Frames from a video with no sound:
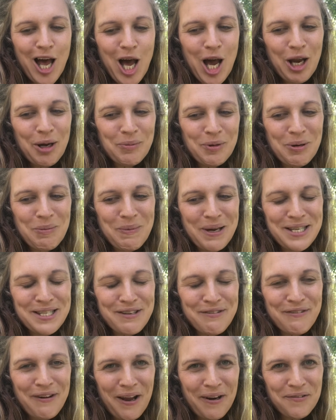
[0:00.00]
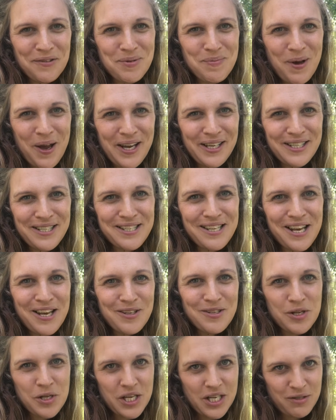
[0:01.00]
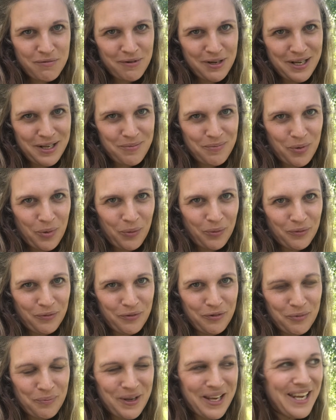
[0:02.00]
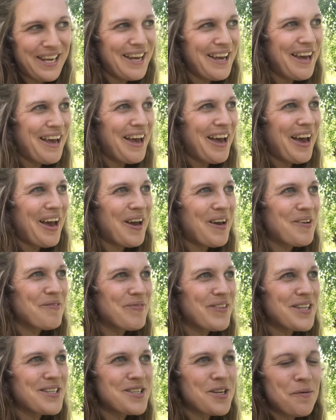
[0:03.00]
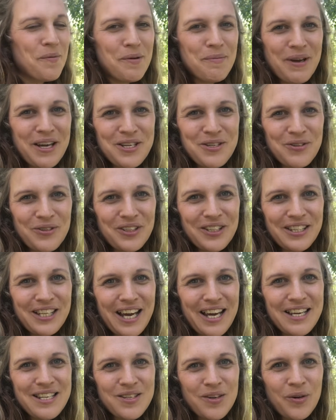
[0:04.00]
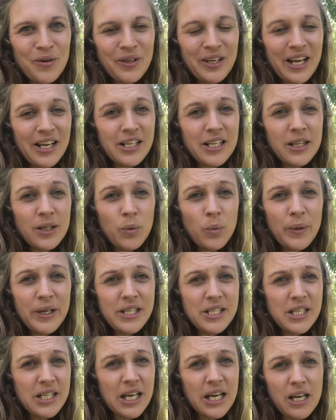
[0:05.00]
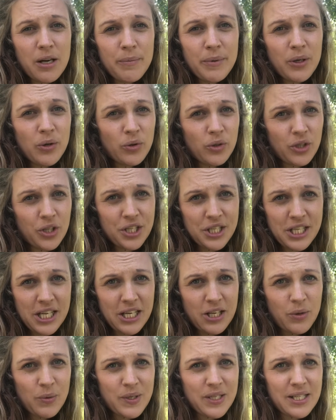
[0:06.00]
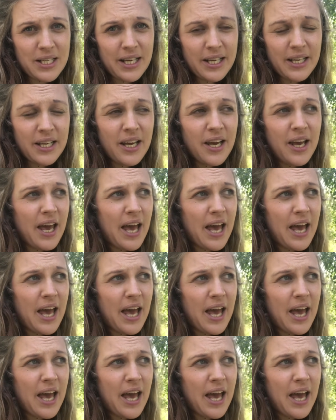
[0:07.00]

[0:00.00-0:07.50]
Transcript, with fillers: I'm not a massive fan of spiders, so that's really important for me, so we make sure that that is on, and in the winter that can be on continuously.